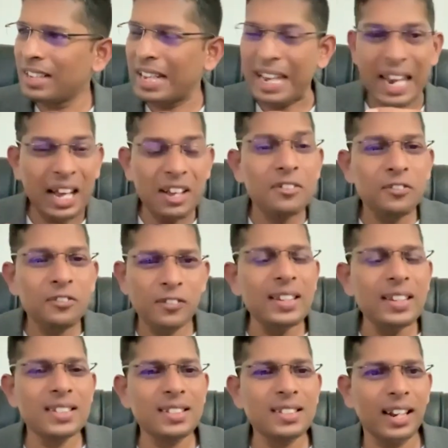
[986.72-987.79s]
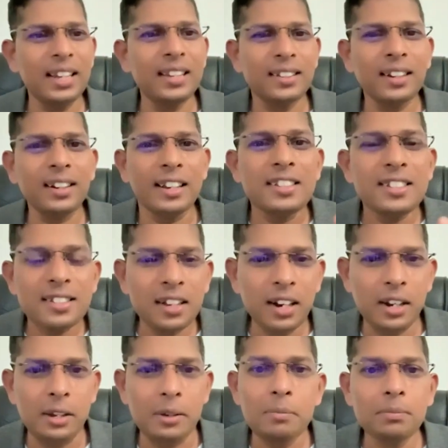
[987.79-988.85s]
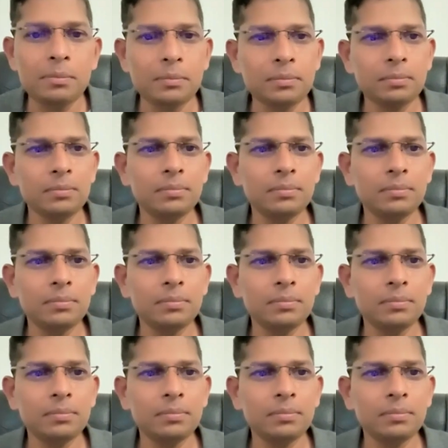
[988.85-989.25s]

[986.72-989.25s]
life is like an ice cream.